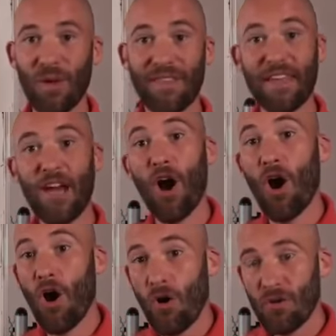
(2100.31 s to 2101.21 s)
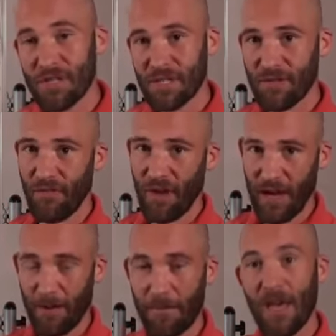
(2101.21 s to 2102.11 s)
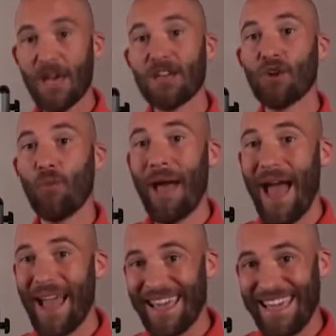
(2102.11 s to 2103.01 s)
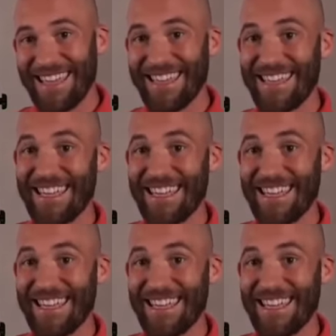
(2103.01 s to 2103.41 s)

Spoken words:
with the hosts file. So back in